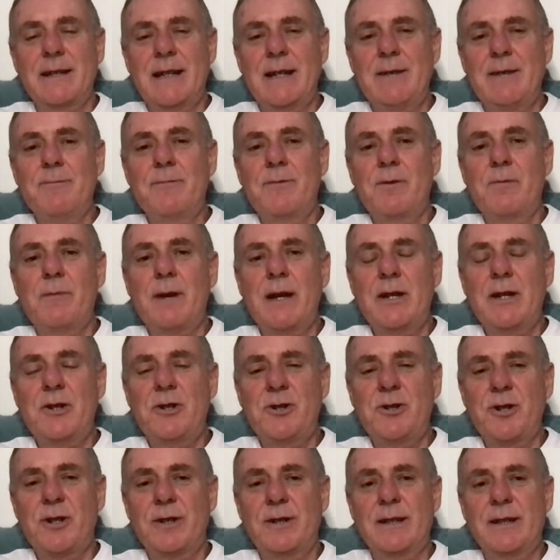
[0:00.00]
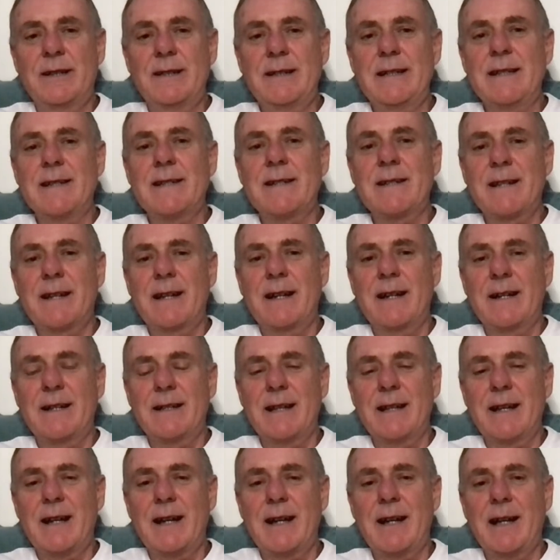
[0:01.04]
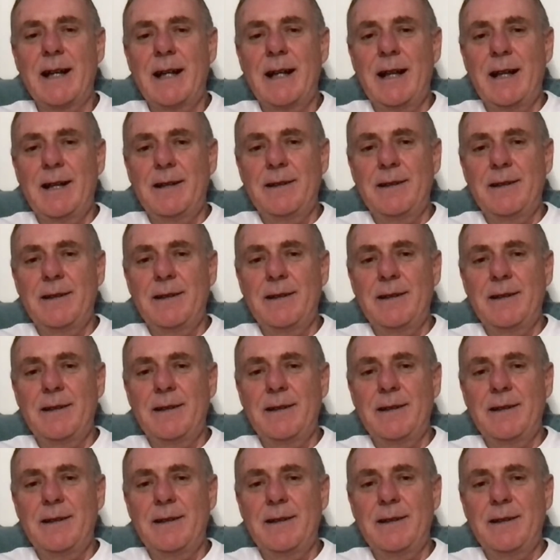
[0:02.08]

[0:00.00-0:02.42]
information and insight there